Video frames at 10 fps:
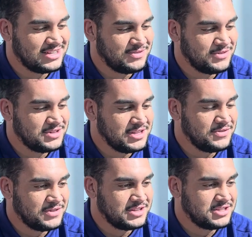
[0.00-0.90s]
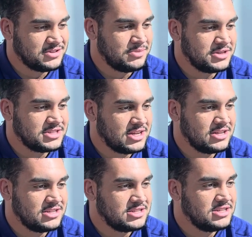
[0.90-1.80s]
for defense, so I'm excited
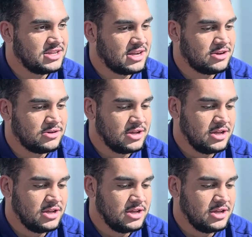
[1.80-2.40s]
to see how,